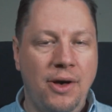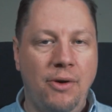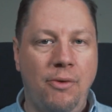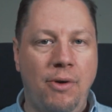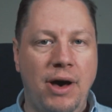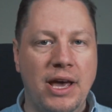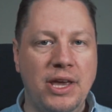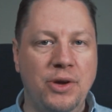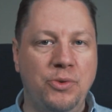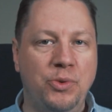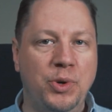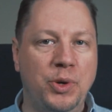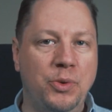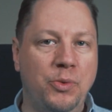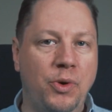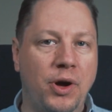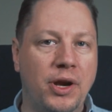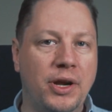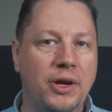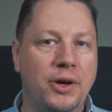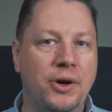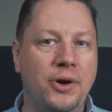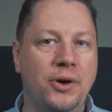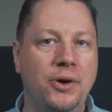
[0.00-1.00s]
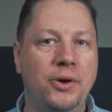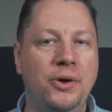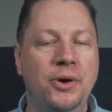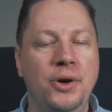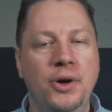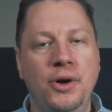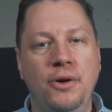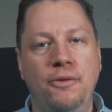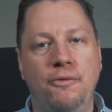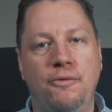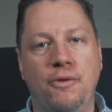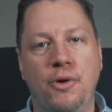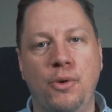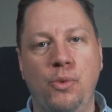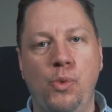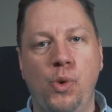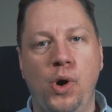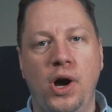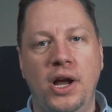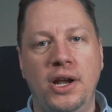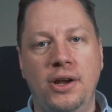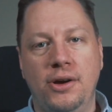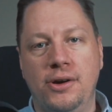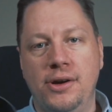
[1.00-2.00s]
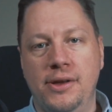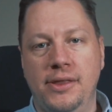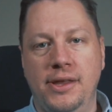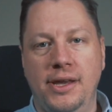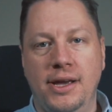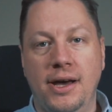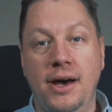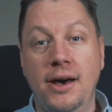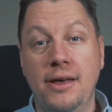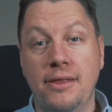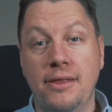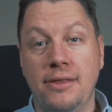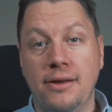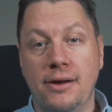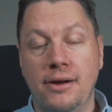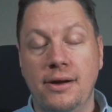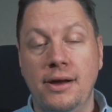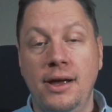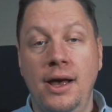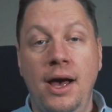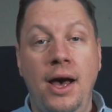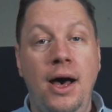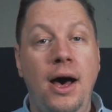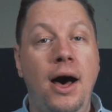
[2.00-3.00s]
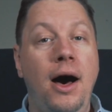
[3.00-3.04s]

why you would want to go for one or the other,